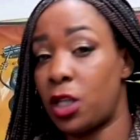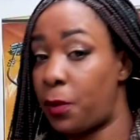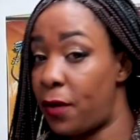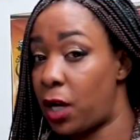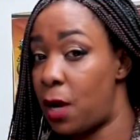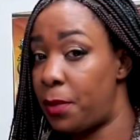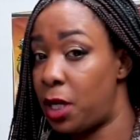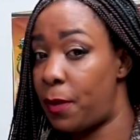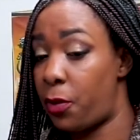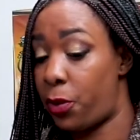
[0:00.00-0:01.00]
it's a private
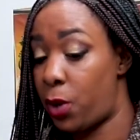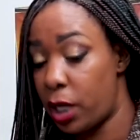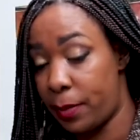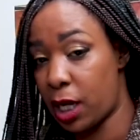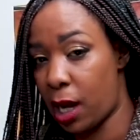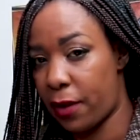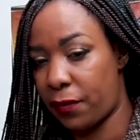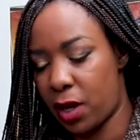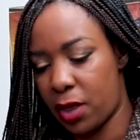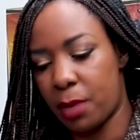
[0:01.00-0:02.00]
company, by the way, let me
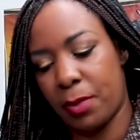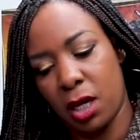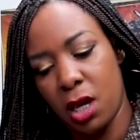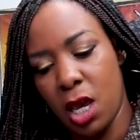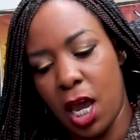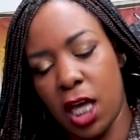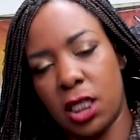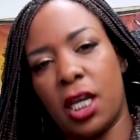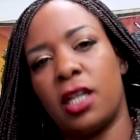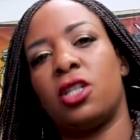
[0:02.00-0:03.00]
clarify that, but
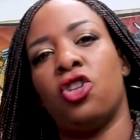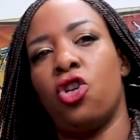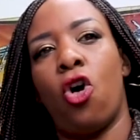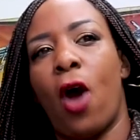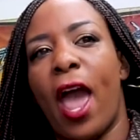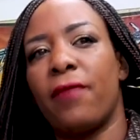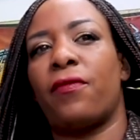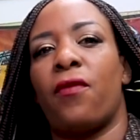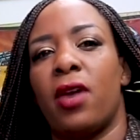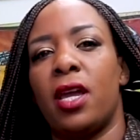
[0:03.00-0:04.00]
is that
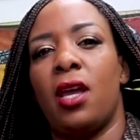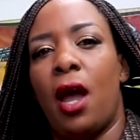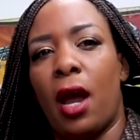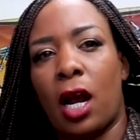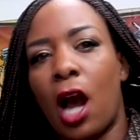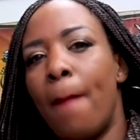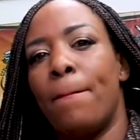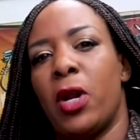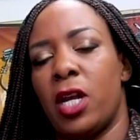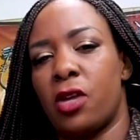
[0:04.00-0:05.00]
every
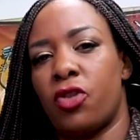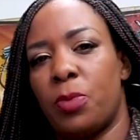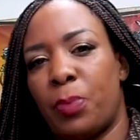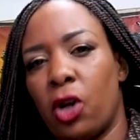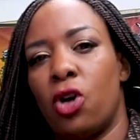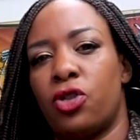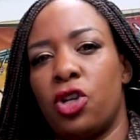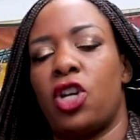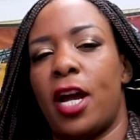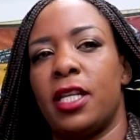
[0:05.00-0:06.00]
company that belongs to
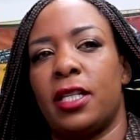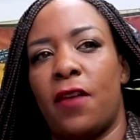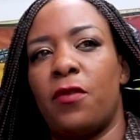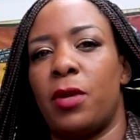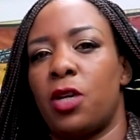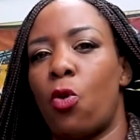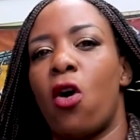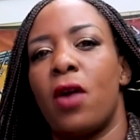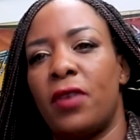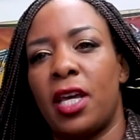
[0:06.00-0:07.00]
the Chinese government,
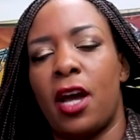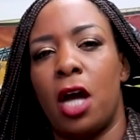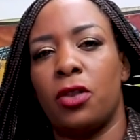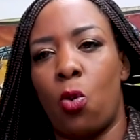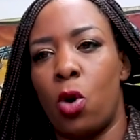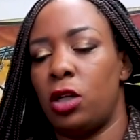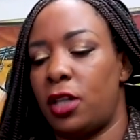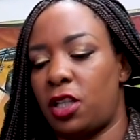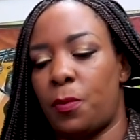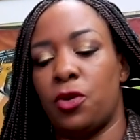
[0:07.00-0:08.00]
wherever they are in the world,
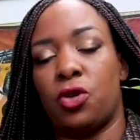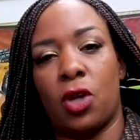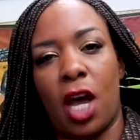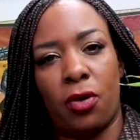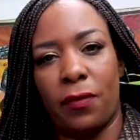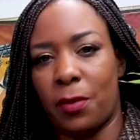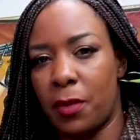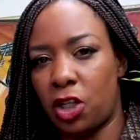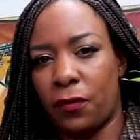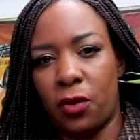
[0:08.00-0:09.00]
they're supposed to gather
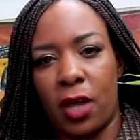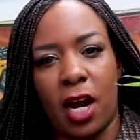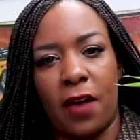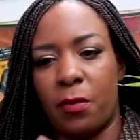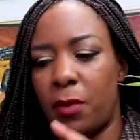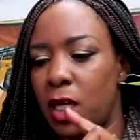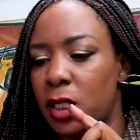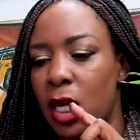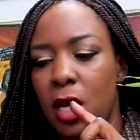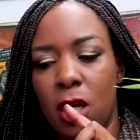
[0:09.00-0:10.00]
information for their government,